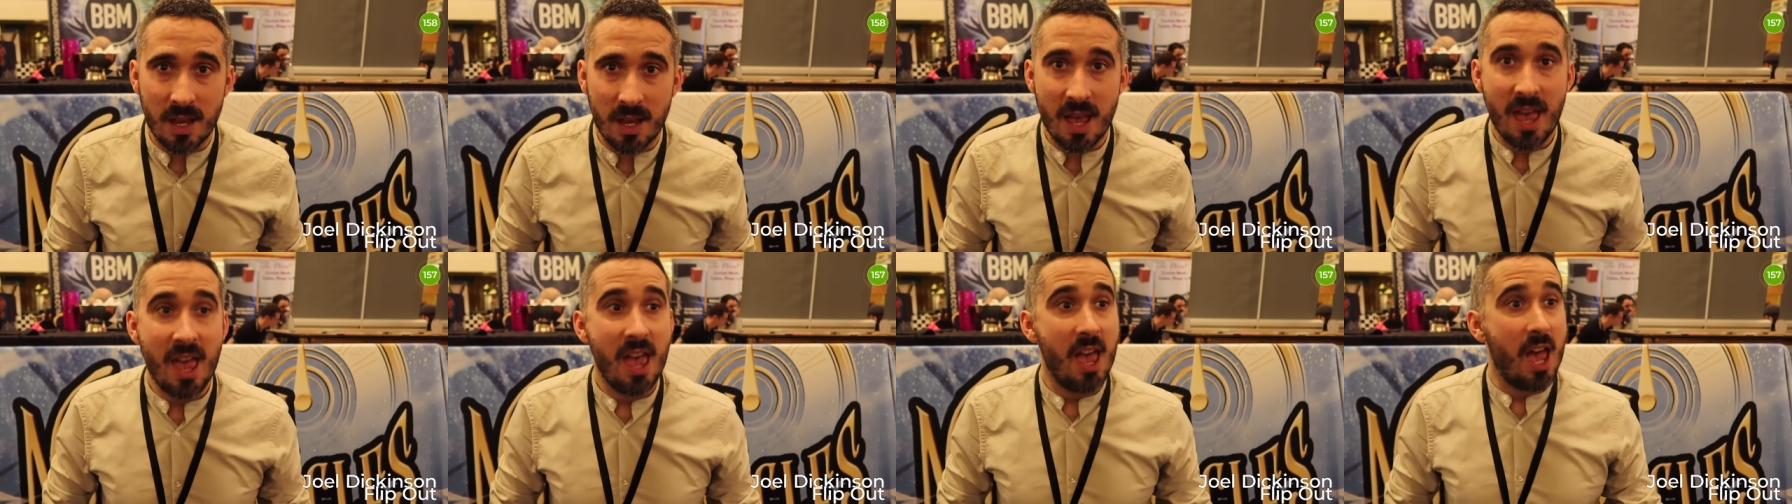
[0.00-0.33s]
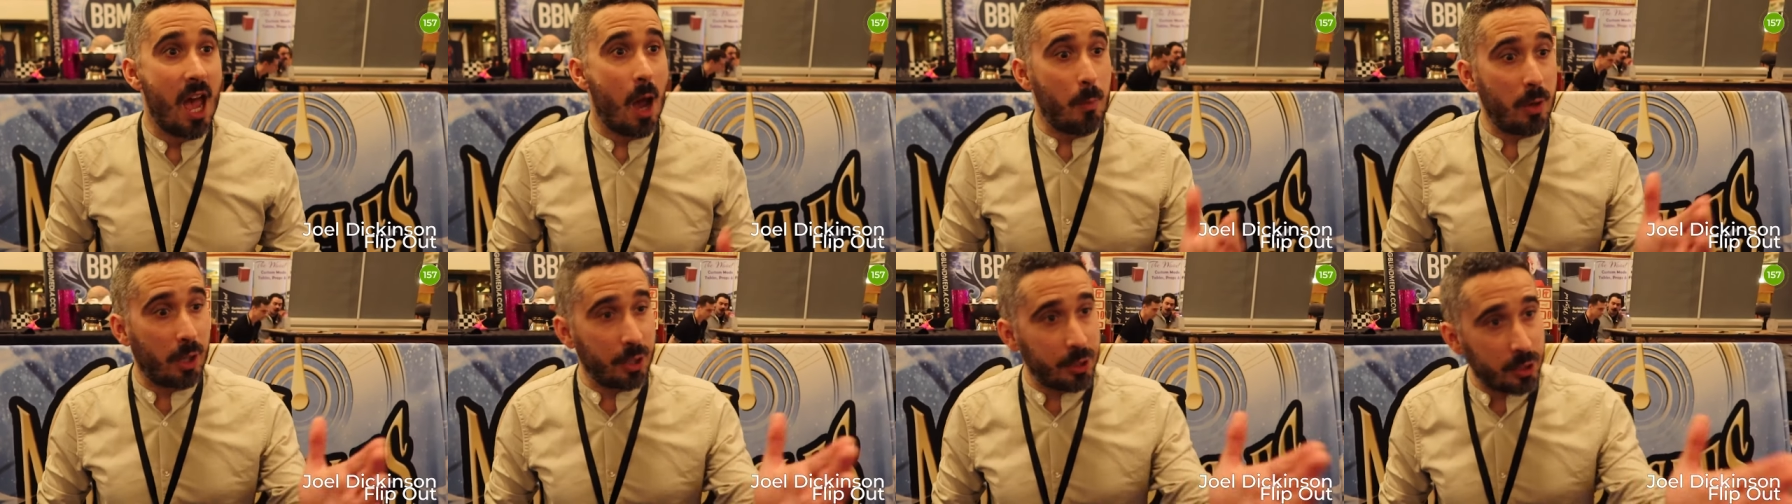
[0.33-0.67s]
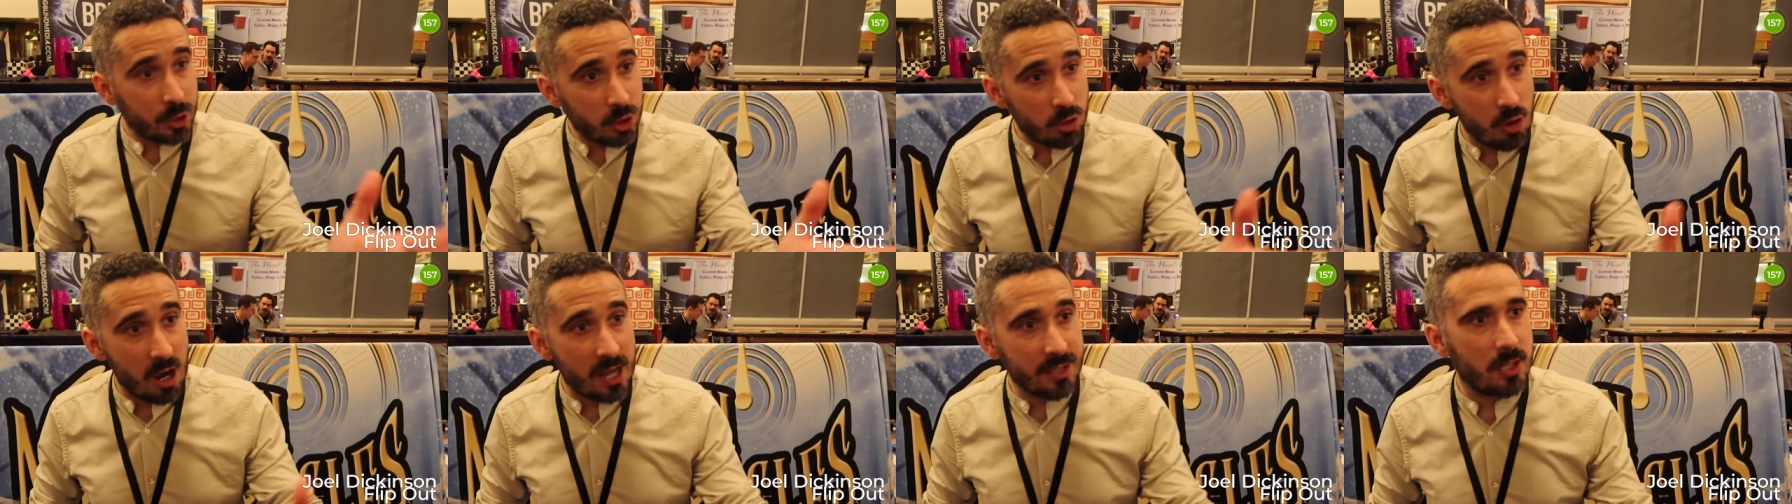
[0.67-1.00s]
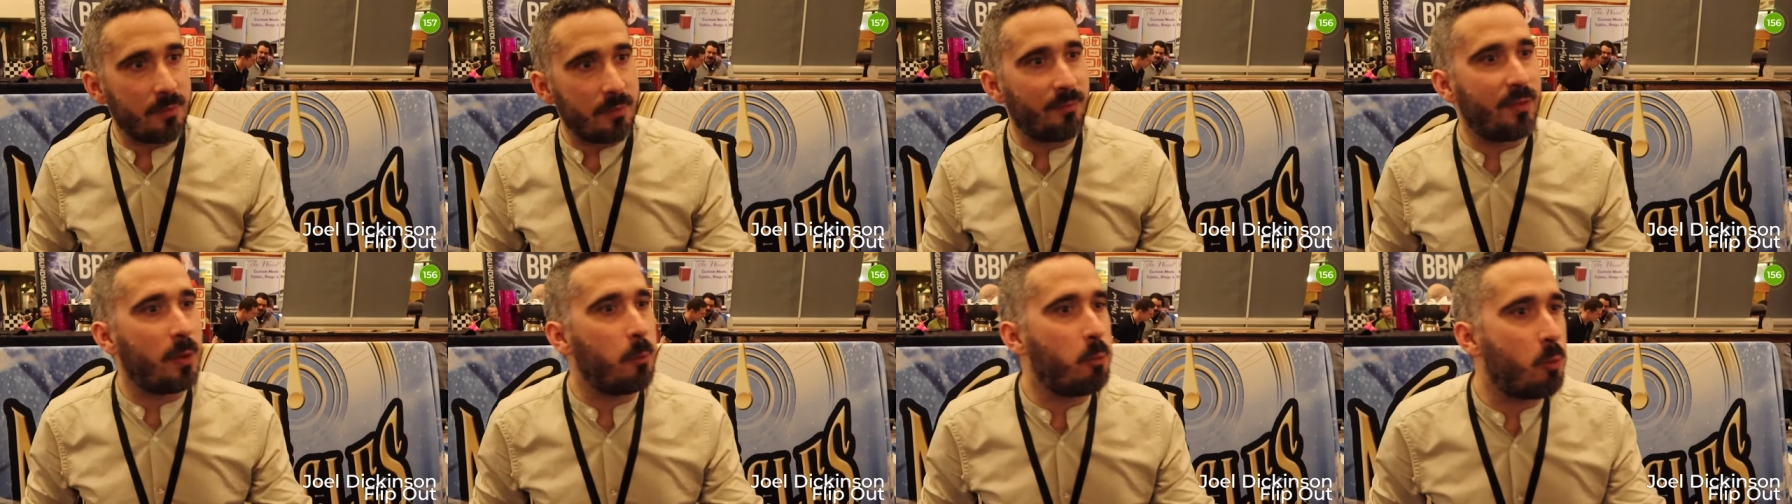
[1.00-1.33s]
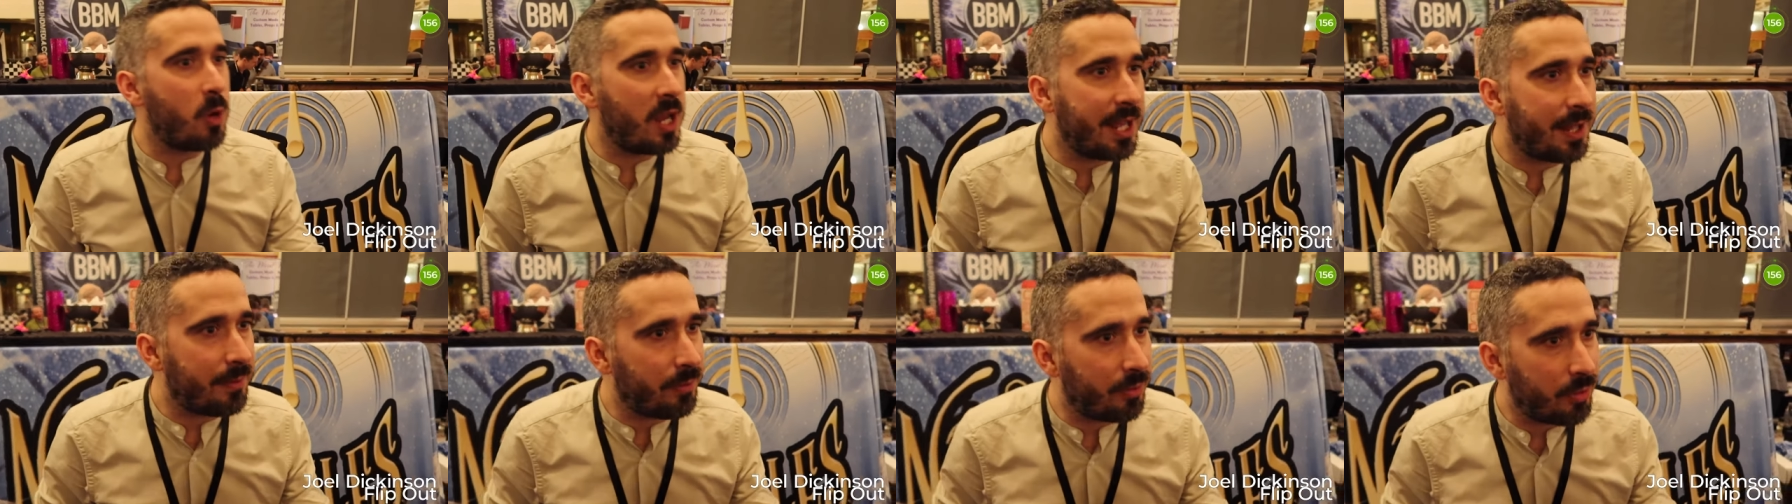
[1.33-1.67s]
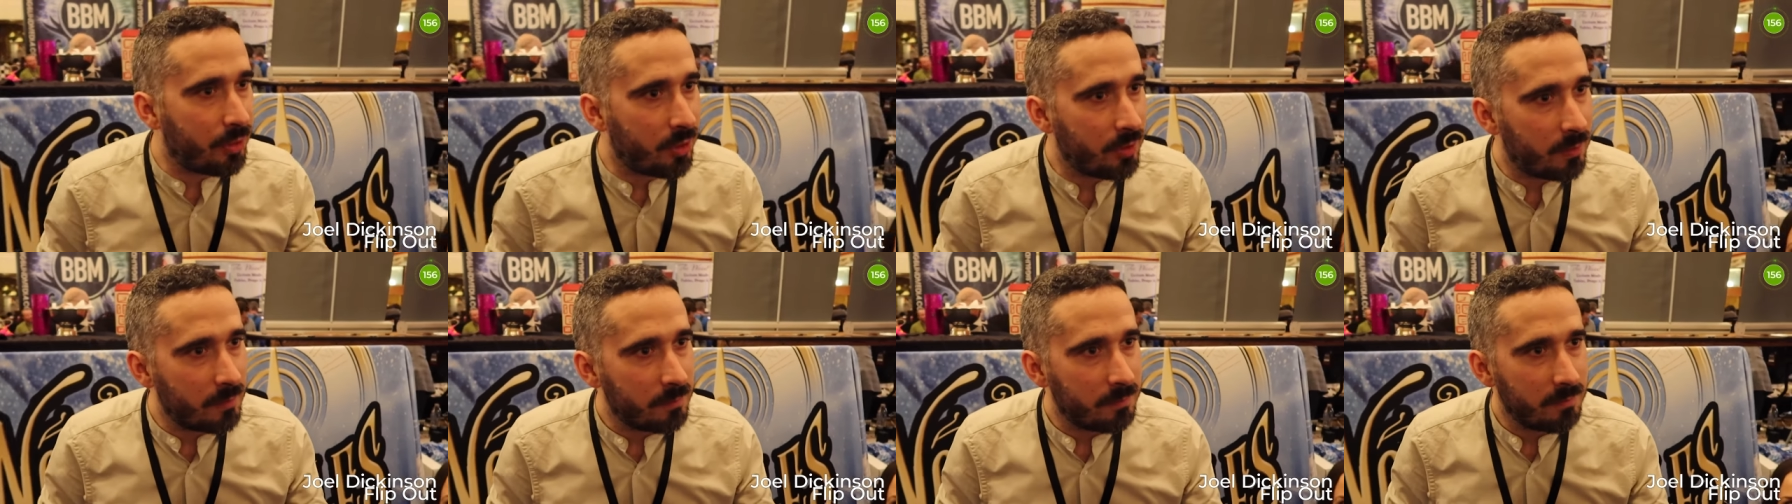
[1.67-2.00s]
and we're going to try something with
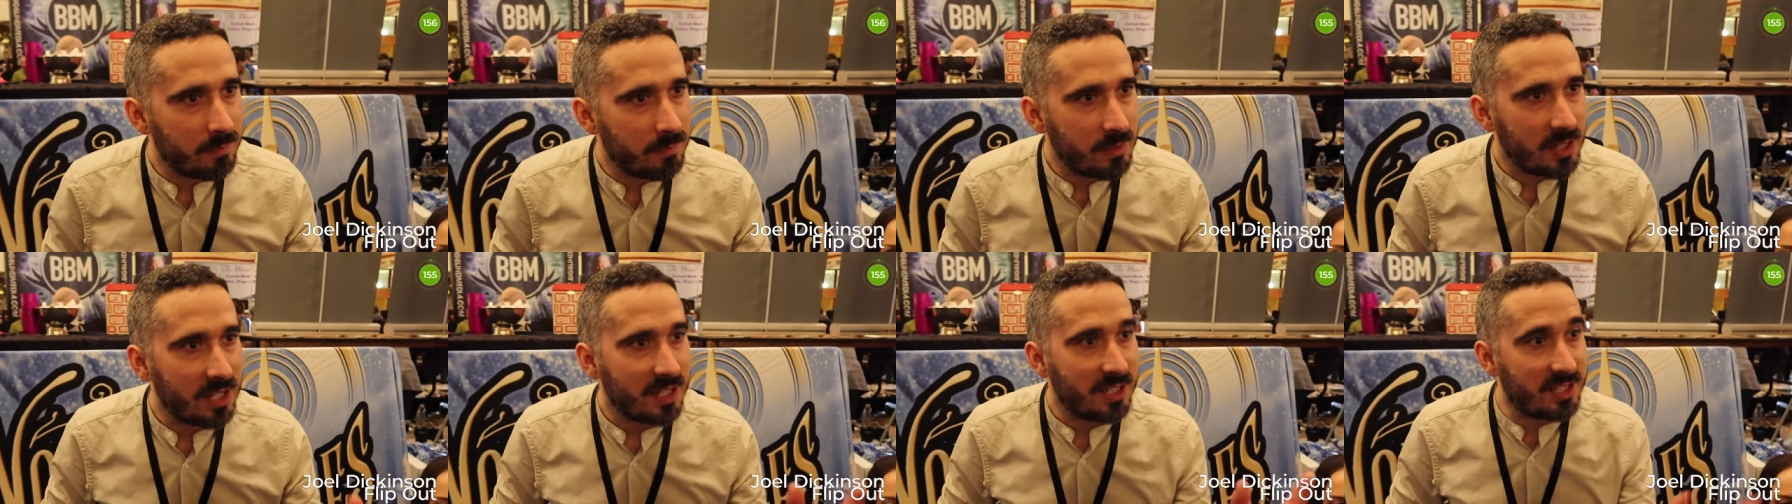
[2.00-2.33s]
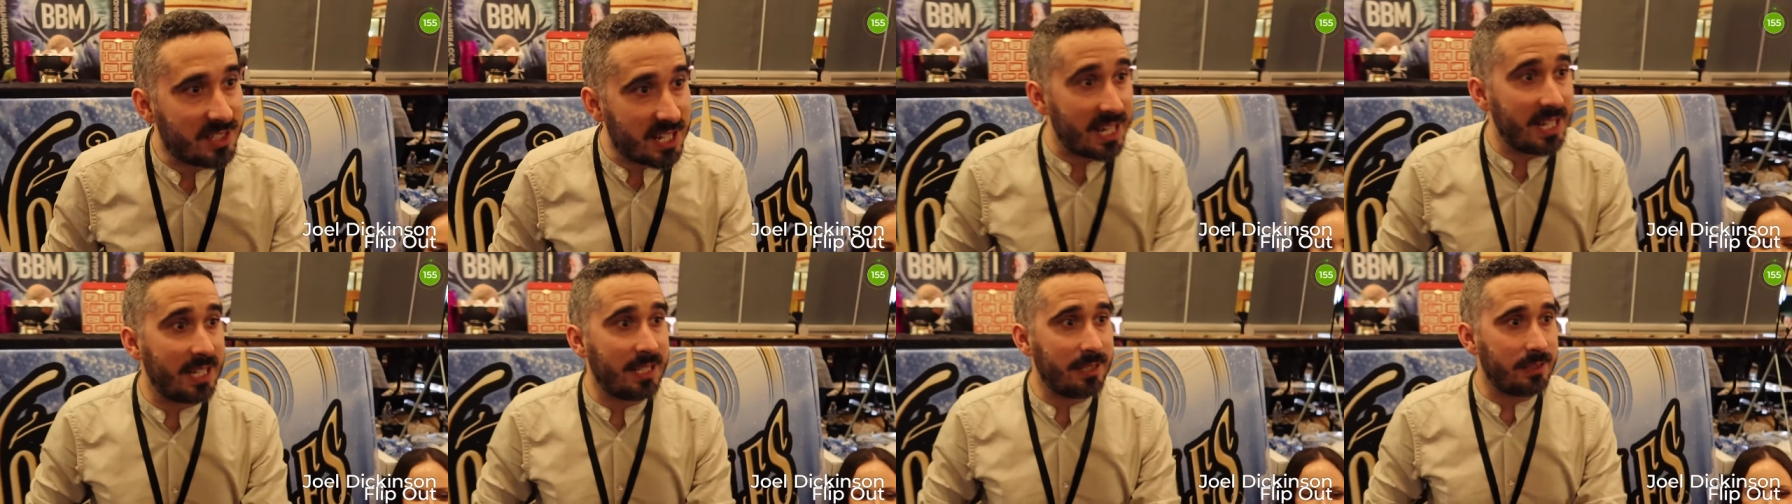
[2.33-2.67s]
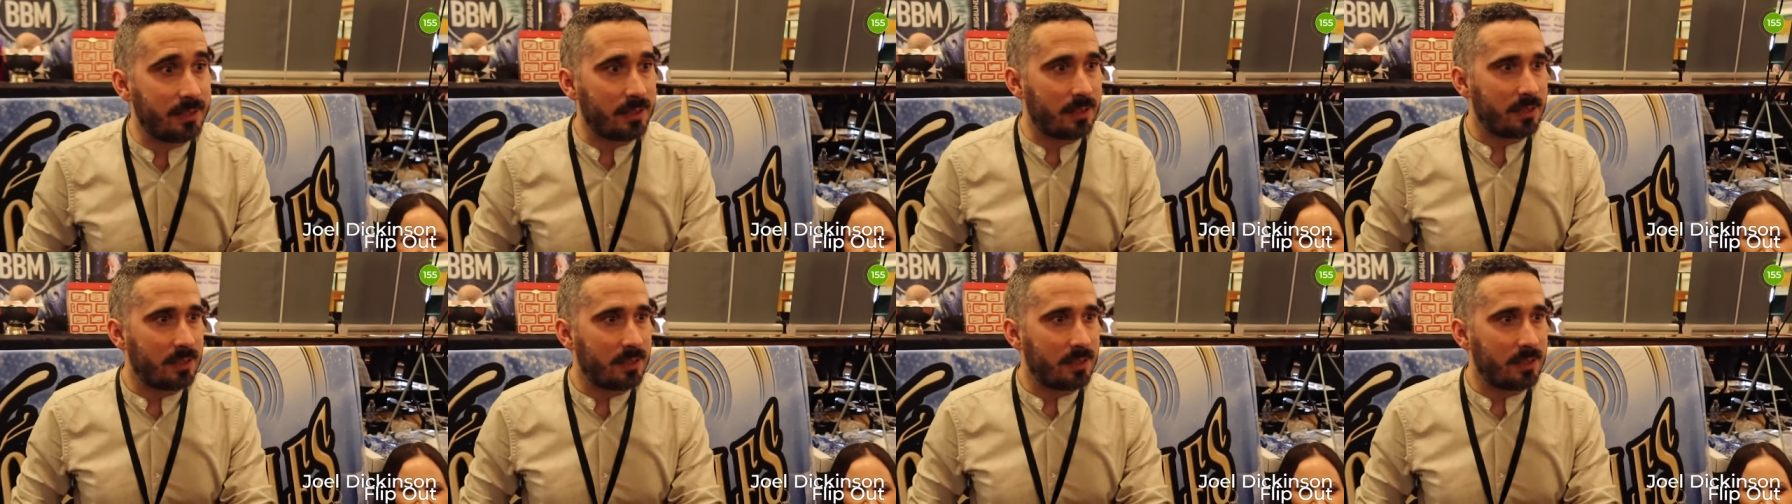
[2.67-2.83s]
Dean.